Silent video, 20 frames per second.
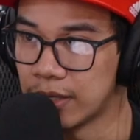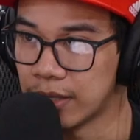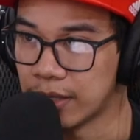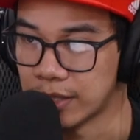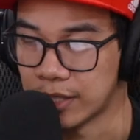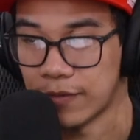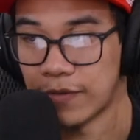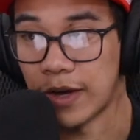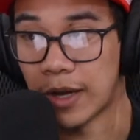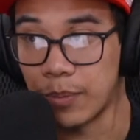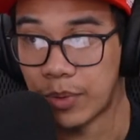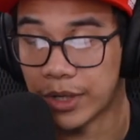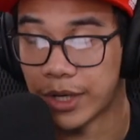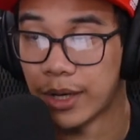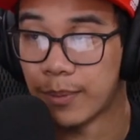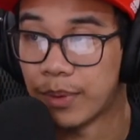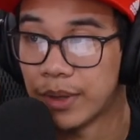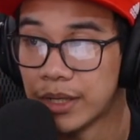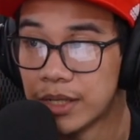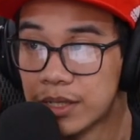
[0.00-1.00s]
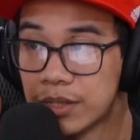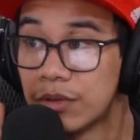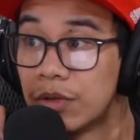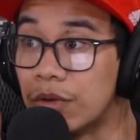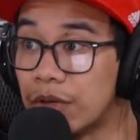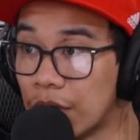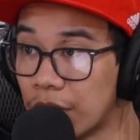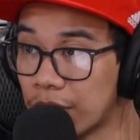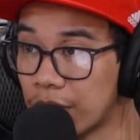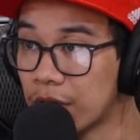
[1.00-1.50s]
Because if I put on a bunny suit, you
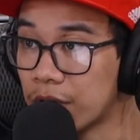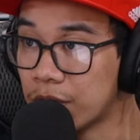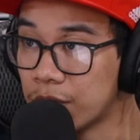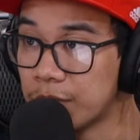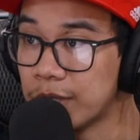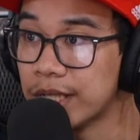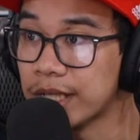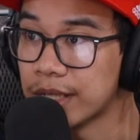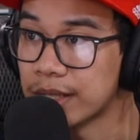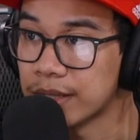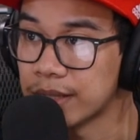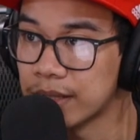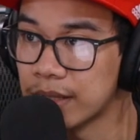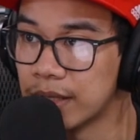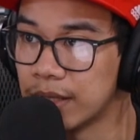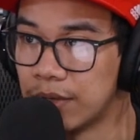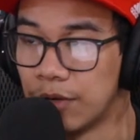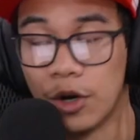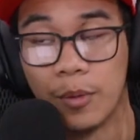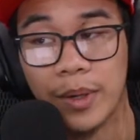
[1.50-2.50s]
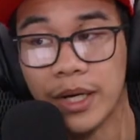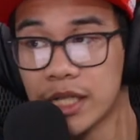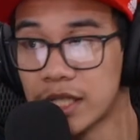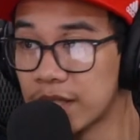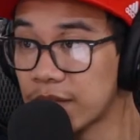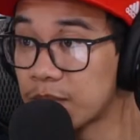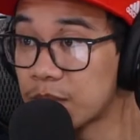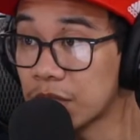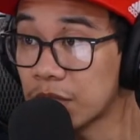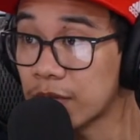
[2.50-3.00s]
don't know who he is. Nobody's
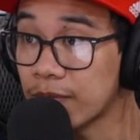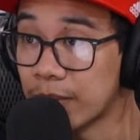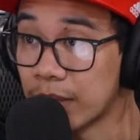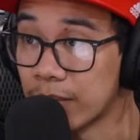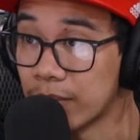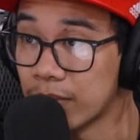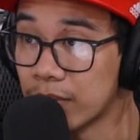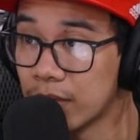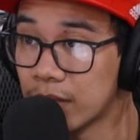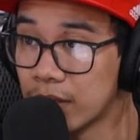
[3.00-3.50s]
observed him.